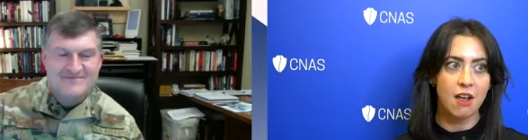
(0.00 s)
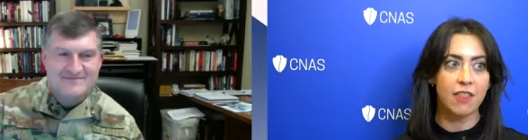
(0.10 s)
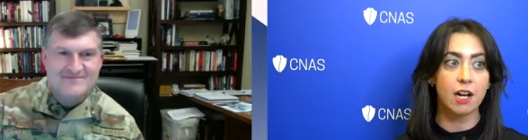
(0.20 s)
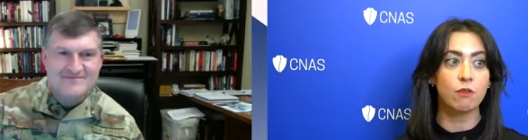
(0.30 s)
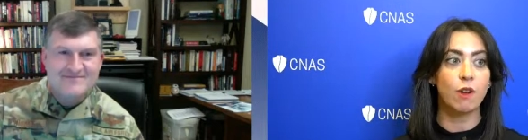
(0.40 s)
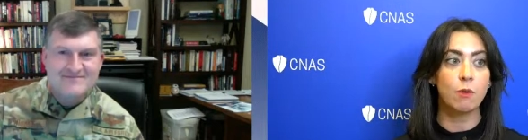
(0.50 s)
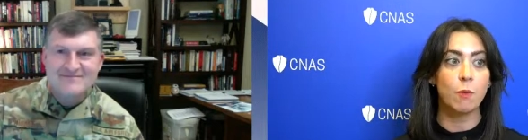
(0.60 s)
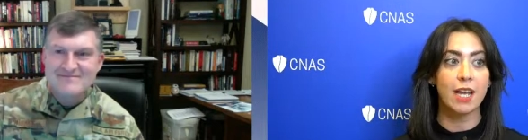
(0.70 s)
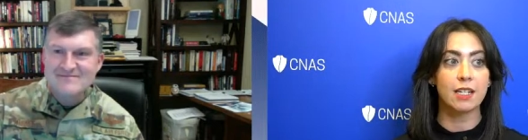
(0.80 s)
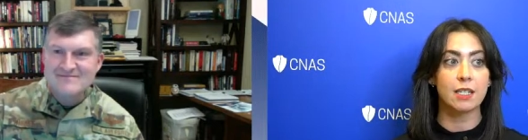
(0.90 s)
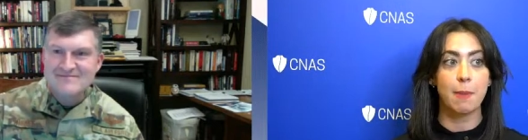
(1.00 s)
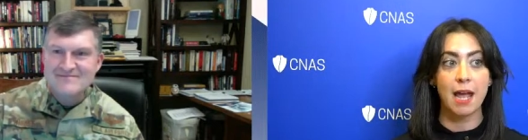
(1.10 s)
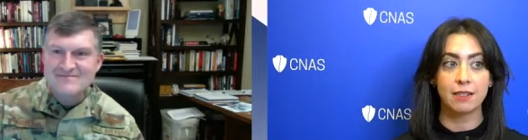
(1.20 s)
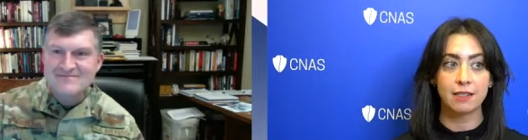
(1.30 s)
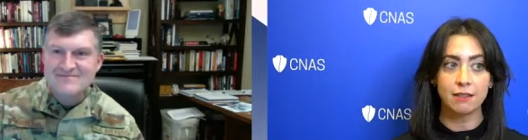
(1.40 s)
Speaker 1: that are runway
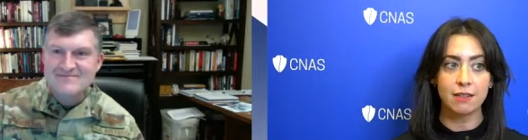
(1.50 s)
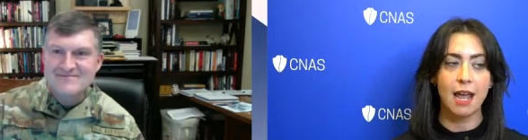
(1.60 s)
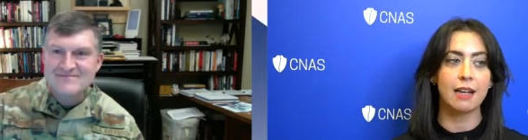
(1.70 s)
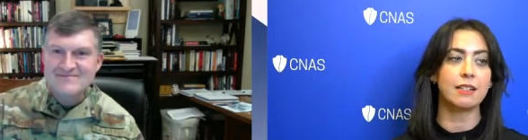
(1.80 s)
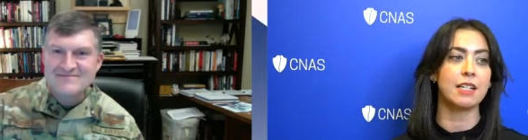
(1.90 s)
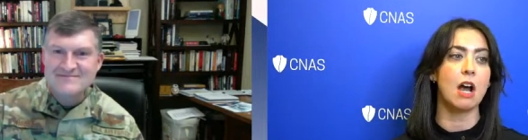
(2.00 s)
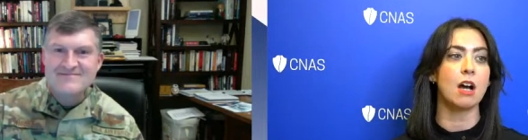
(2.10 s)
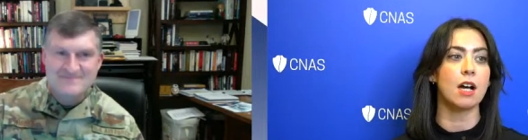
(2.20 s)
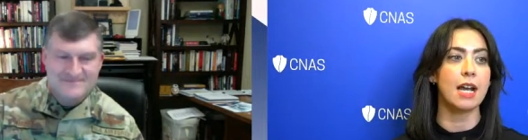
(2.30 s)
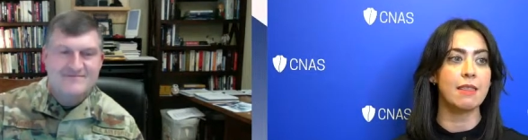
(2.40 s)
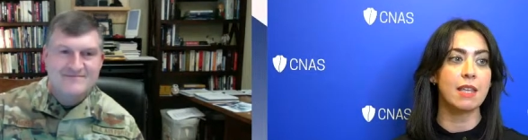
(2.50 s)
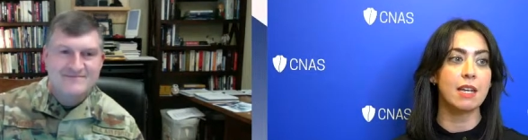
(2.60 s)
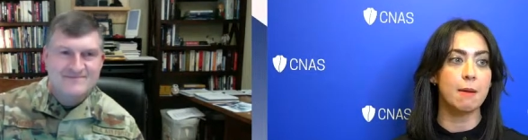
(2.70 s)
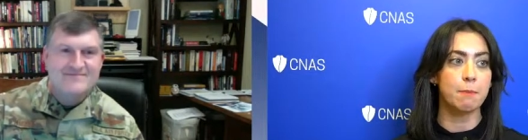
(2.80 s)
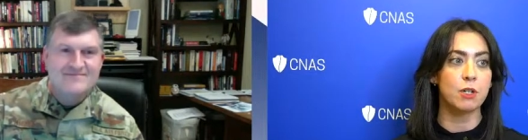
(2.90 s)
independent and are in the
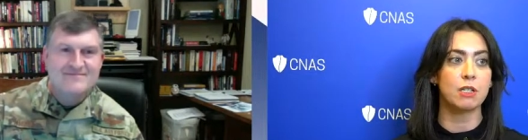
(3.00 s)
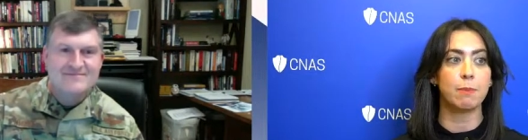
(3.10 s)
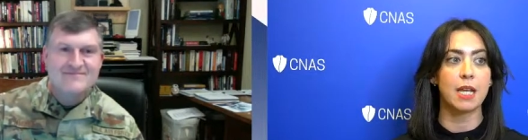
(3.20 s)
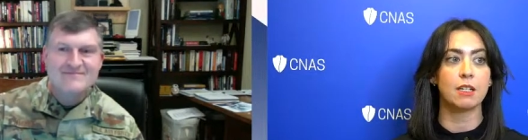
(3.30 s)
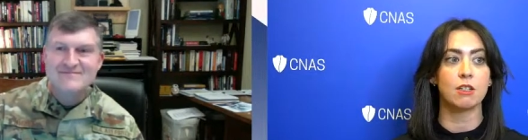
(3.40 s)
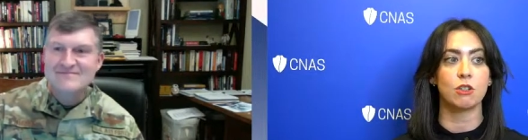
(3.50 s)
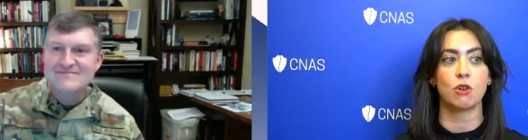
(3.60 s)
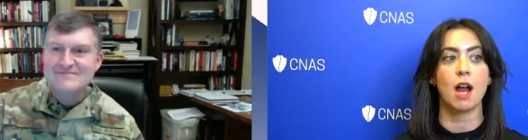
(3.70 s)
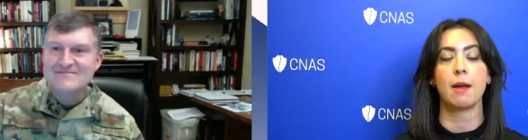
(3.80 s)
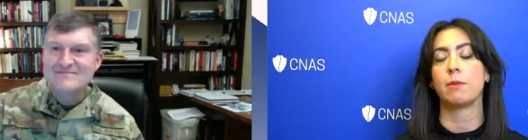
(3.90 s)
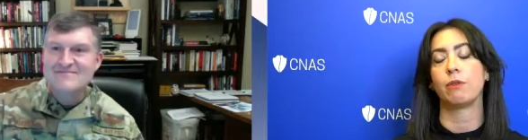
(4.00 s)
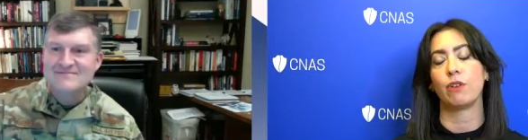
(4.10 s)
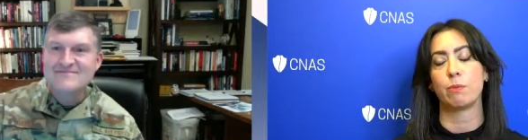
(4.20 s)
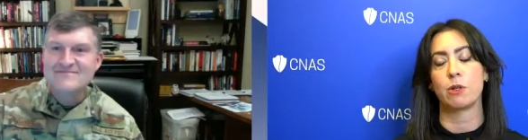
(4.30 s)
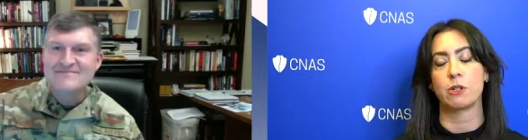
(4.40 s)
numbers being described
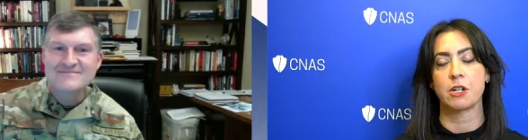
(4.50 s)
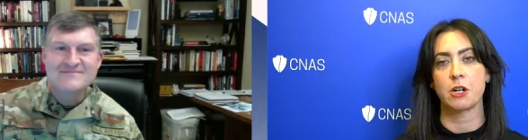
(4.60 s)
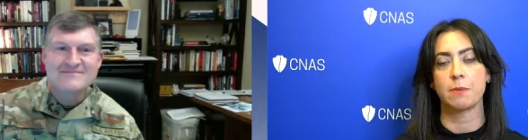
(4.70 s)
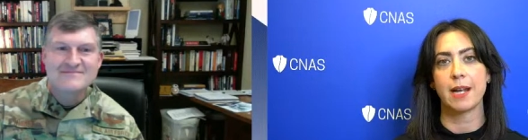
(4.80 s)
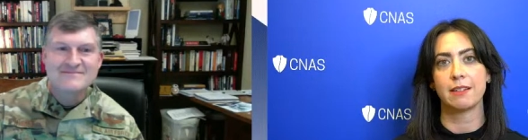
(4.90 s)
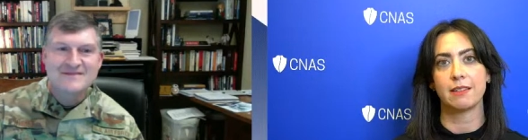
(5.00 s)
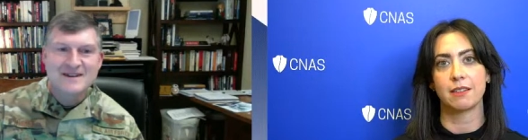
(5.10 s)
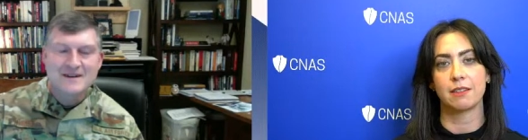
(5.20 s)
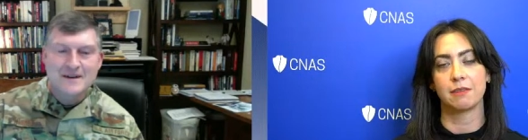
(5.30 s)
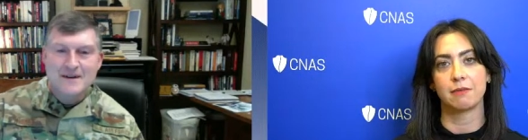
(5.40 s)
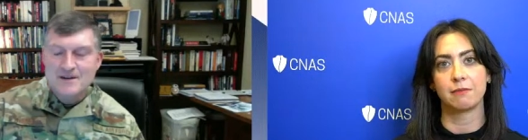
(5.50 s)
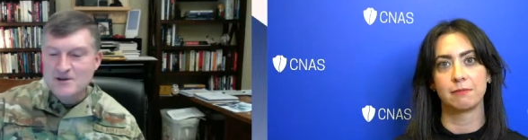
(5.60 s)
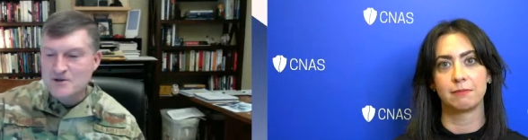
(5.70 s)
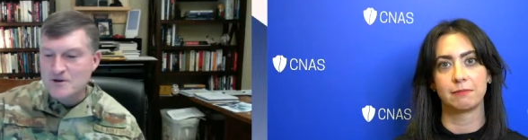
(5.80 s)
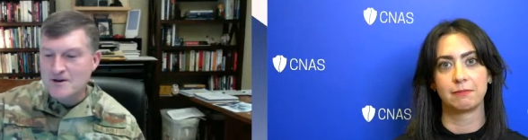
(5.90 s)
for procurement?
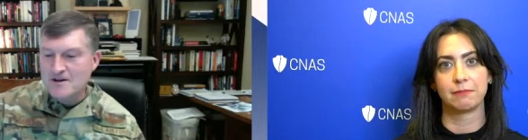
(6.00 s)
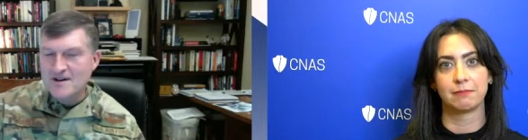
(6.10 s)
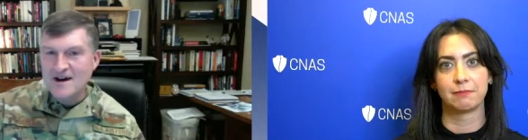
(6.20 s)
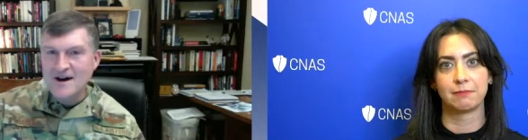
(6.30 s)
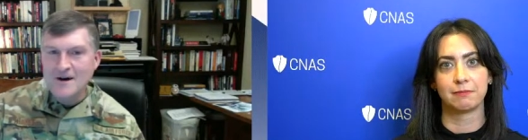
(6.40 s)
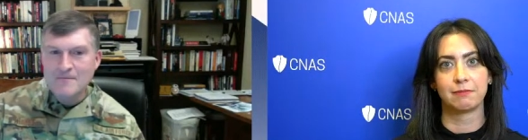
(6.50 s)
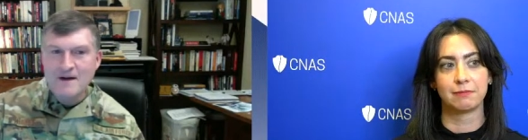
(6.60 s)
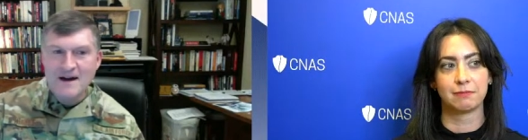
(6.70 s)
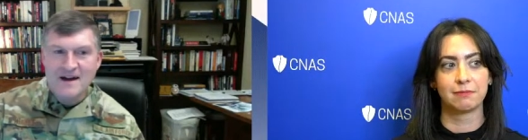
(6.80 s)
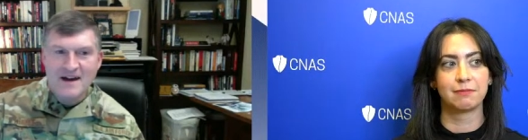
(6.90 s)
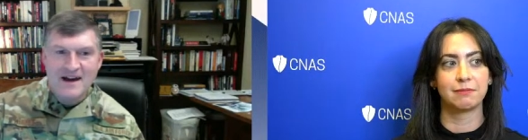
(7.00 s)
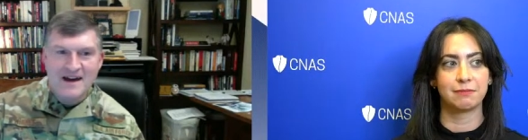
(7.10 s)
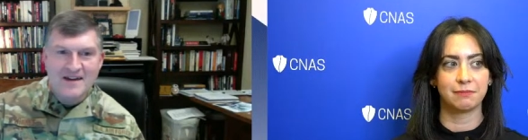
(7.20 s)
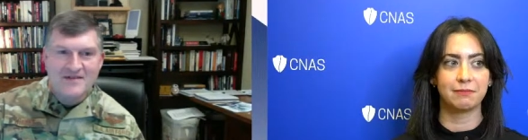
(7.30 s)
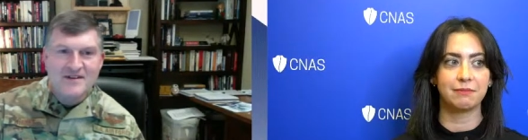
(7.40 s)
Speaker 2: Sure. Um,
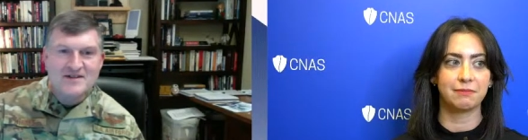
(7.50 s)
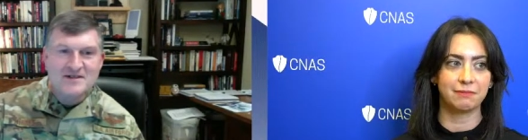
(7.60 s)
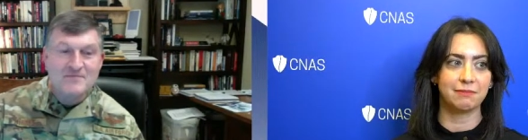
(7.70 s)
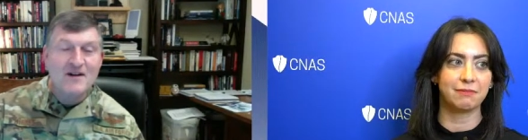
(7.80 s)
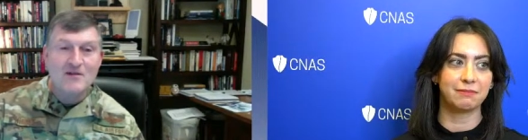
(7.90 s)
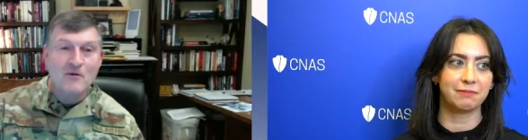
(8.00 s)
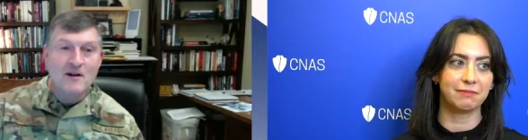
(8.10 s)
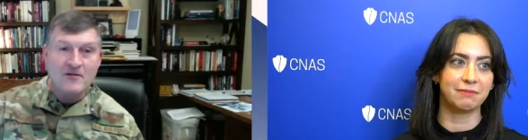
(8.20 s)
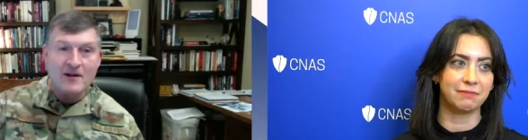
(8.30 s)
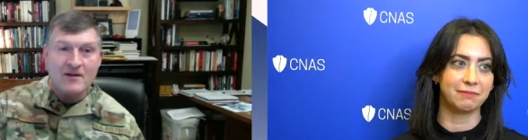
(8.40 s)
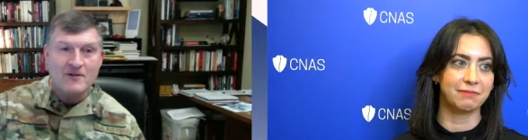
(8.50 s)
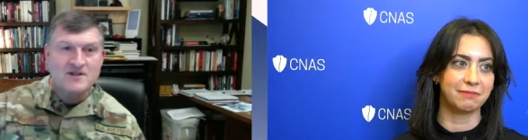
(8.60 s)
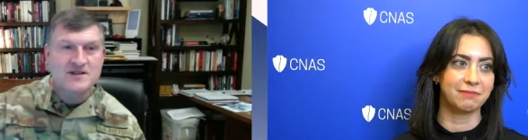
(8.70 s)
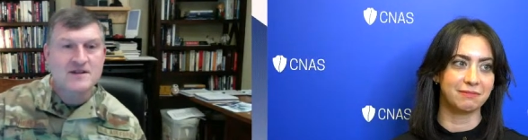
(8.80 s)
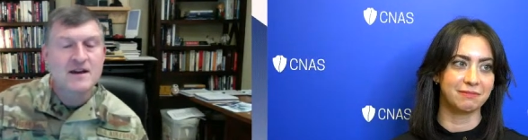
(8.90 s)
and this is, Lauren, great
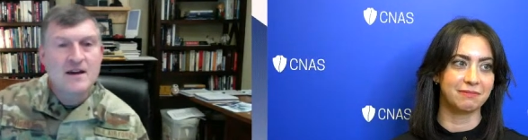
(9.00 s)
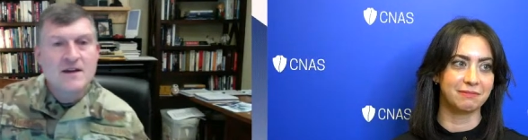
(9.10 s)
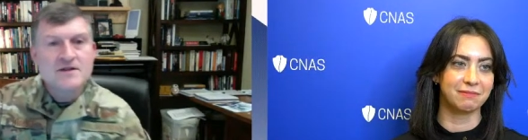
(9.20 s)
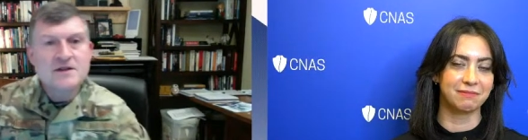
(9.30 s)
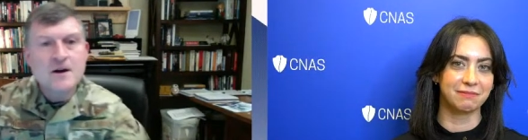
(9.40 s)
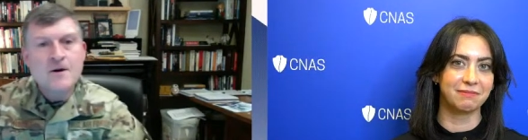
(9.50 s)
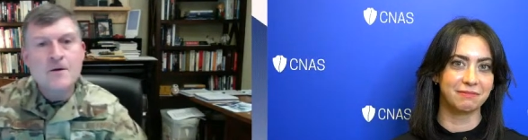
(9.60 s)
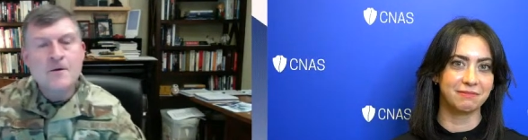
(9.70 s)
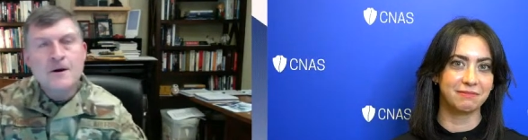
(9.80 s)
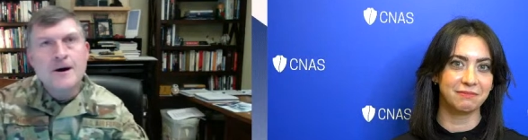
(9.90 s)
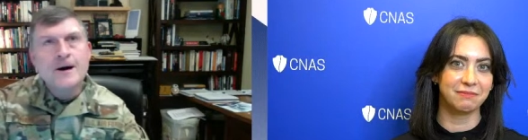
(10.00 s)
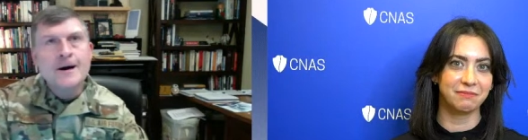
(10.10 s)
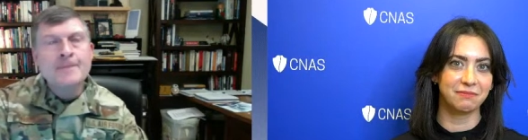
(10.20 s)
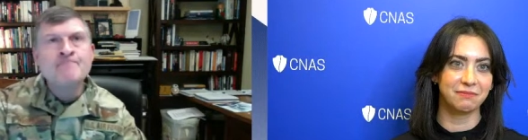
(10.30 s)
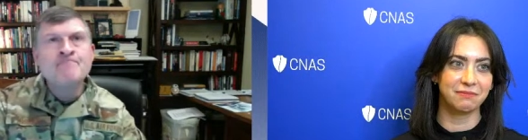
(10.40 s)
question. So uh,